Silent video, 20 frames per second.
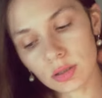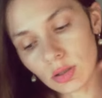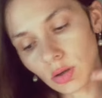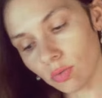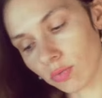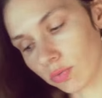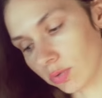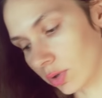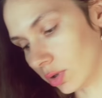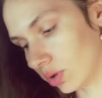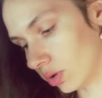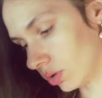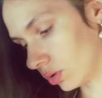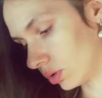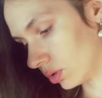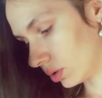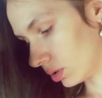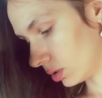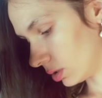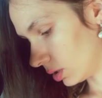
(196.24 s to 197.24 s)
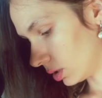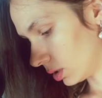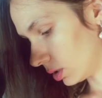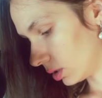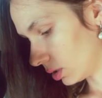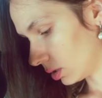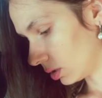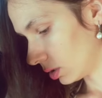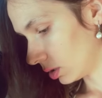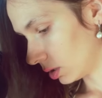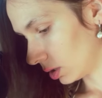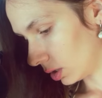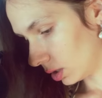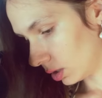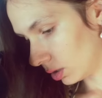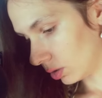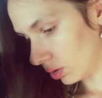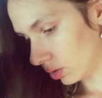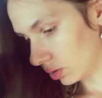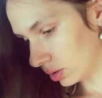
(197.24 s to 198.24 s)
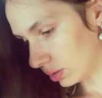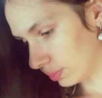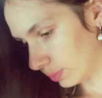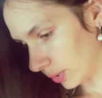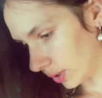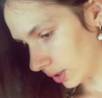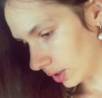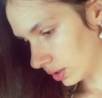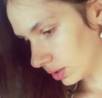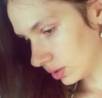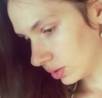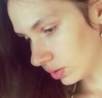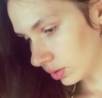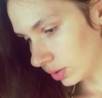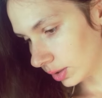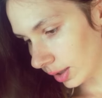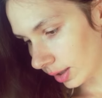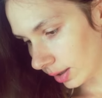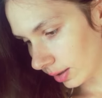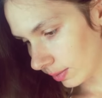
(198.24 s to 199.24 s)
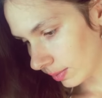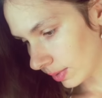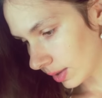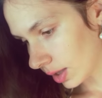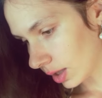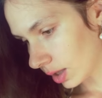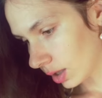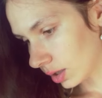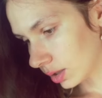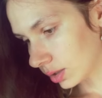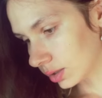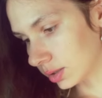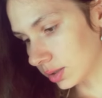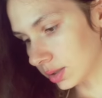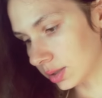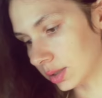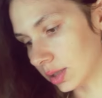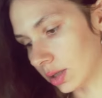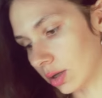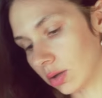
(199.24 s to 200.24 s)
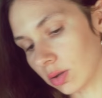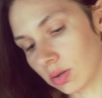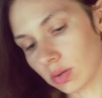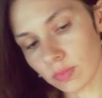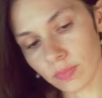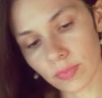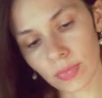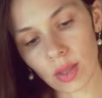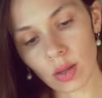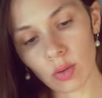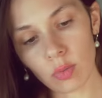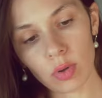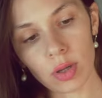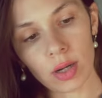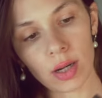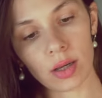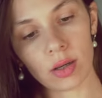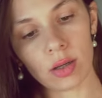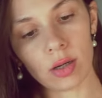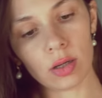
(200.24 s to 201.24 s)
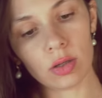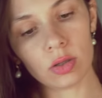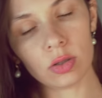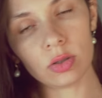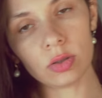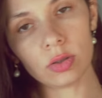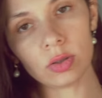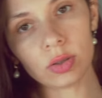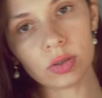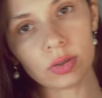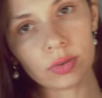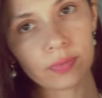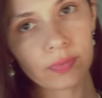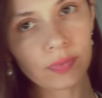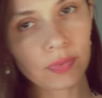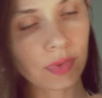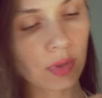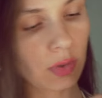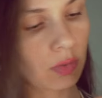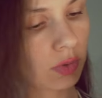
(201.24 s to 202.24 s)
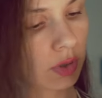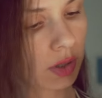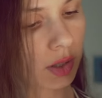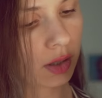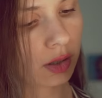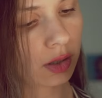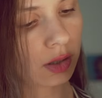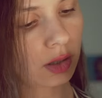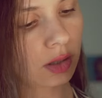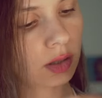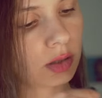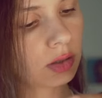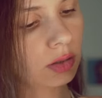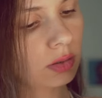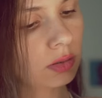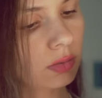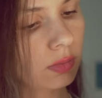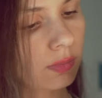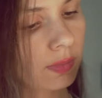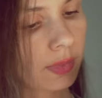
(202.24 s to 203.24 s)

of your, in your space, okay? So, what I'm gonna do, what I'm gonna do,